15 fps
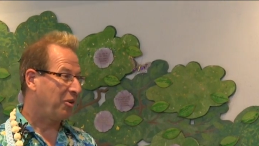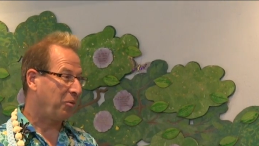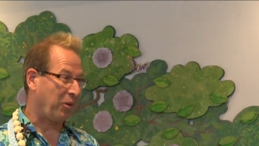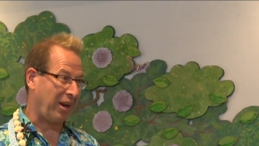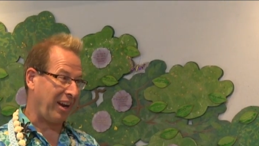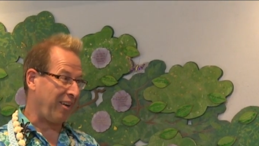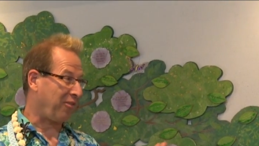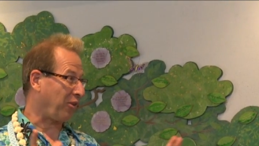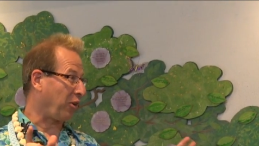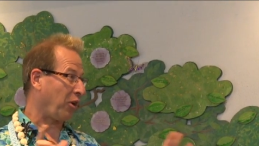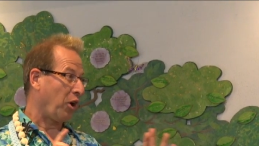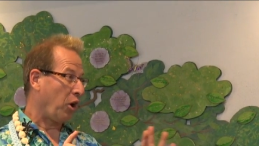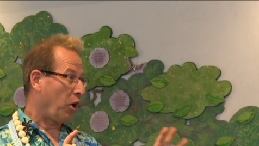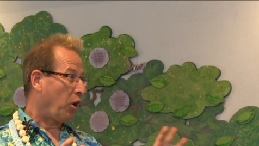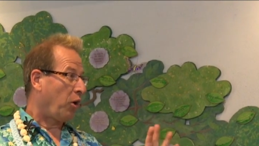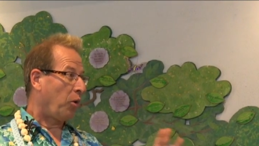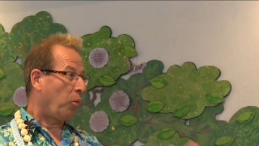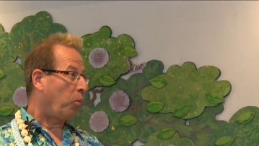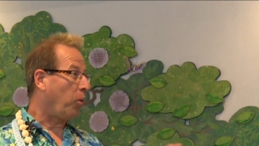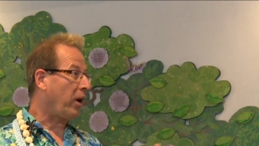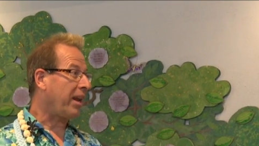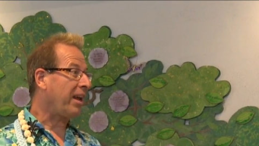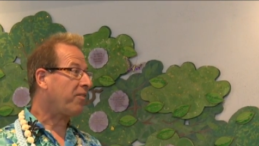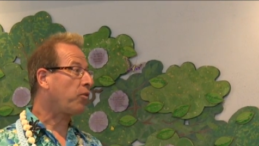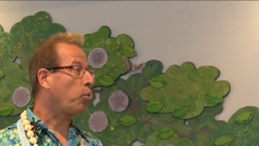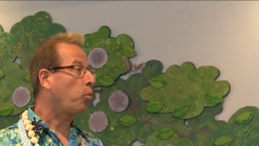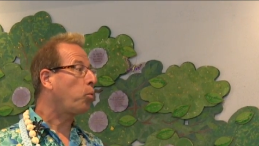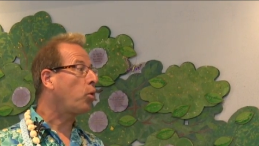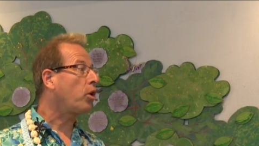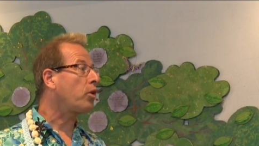Whatever
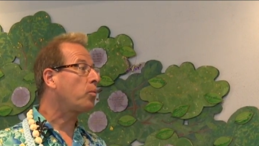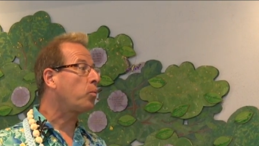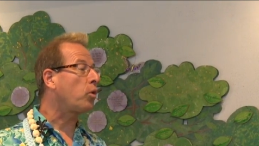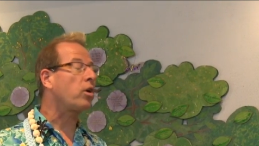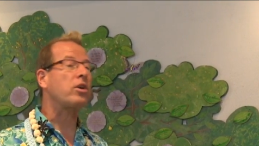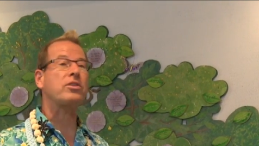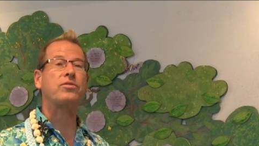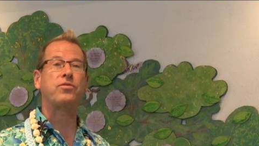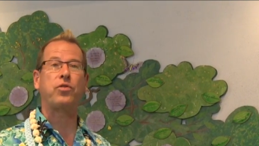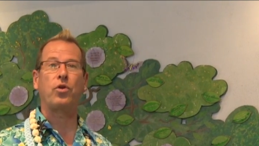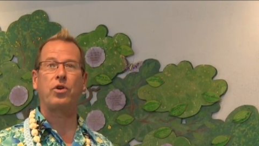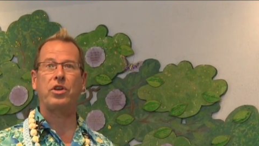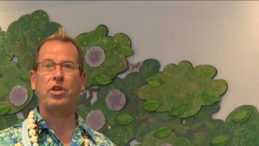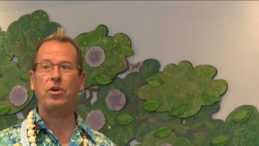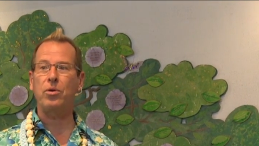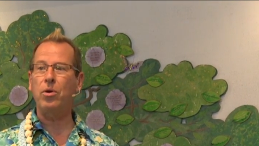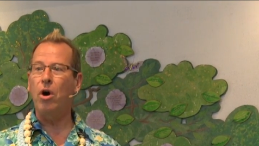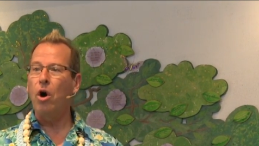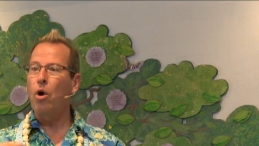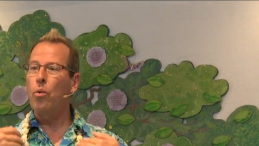word works for you,